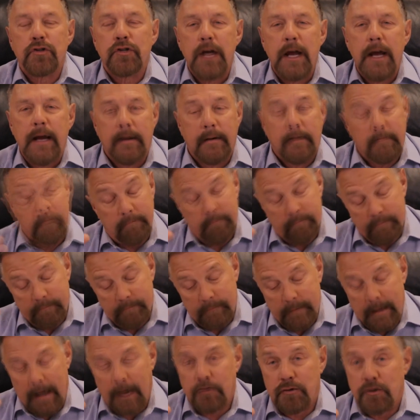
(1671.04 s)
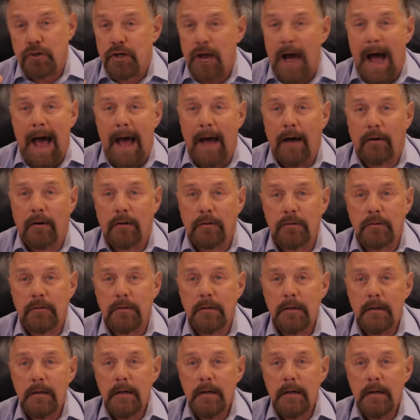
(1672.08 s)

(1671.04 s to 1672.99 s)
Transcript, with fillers: seen a child